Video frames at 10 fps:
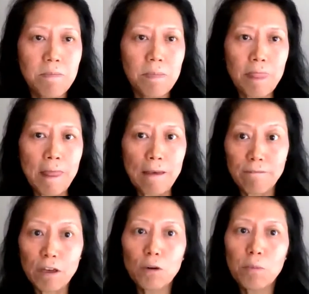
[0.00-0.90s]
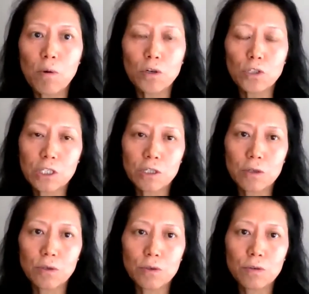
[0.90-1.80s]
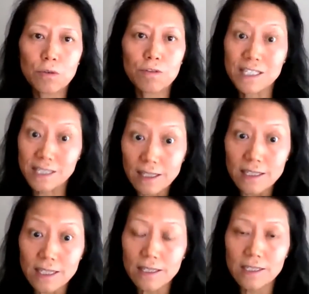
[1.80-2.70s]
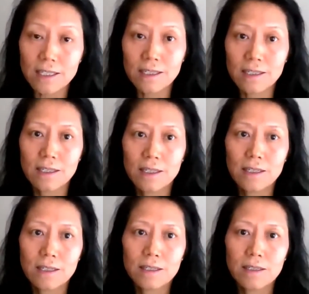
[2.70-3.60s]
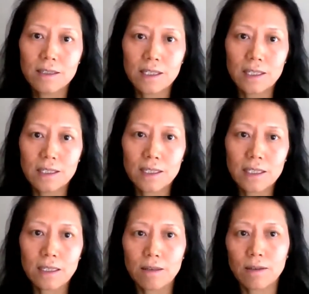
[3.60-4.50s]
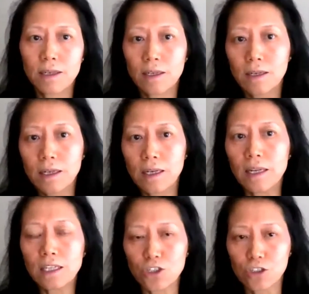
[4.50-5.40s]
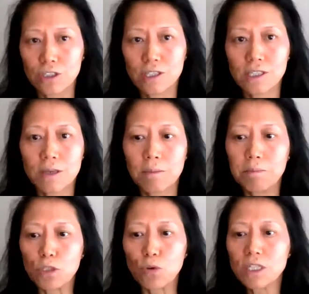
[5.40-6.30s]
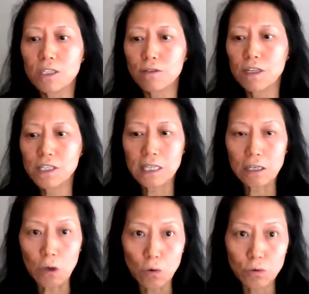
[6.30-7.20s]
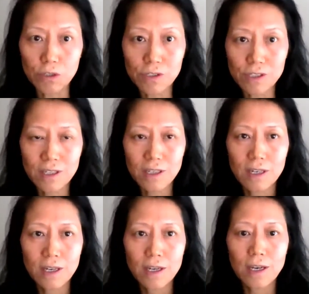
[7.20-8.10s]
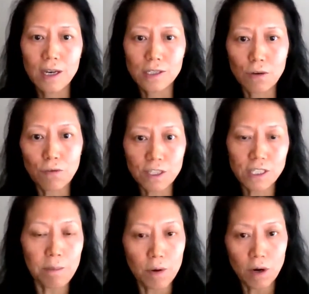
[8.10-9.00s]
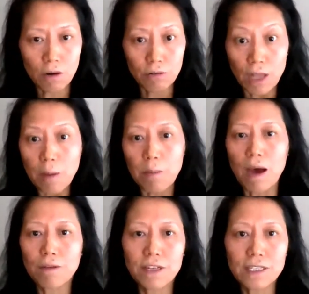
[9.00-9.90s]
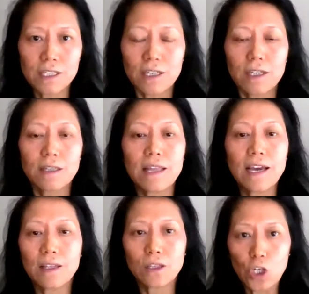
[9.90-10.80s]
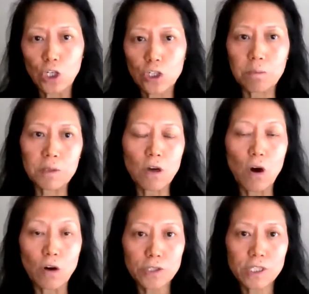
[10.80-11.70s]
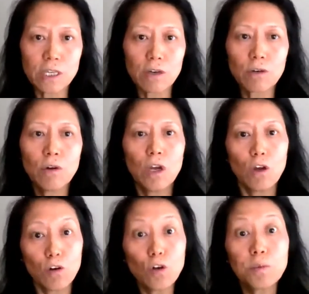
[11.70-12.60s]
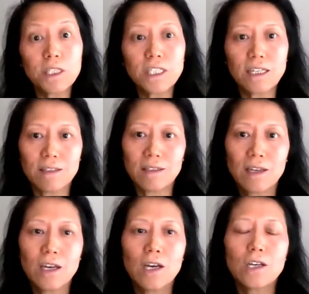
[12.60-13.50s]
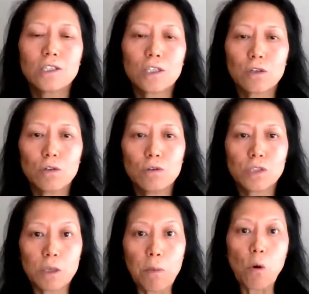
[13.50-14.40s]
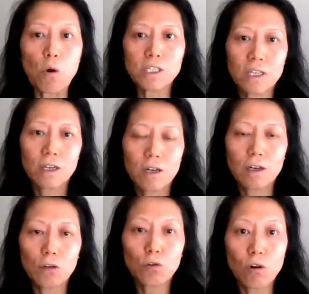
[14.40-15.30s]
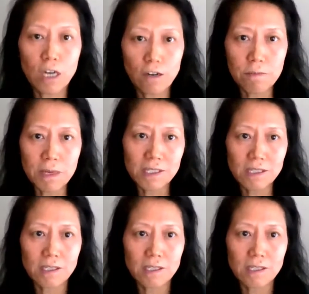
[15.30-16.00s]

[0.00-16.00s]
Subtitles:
available to facilitate the connections between different stakeholders. So for example, our nonprofit then could be also looped in to support local governments,